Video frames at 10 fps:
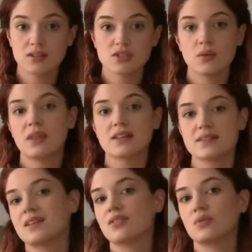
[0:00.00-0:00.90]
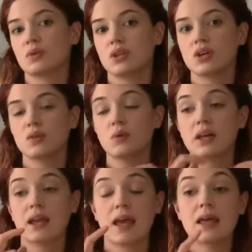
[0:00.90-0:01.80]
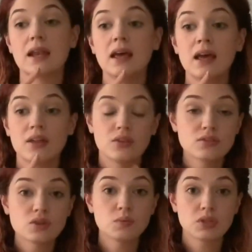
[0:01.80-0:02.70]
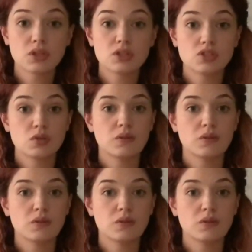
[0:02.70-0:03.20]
So that's another really good one, and those are really good too.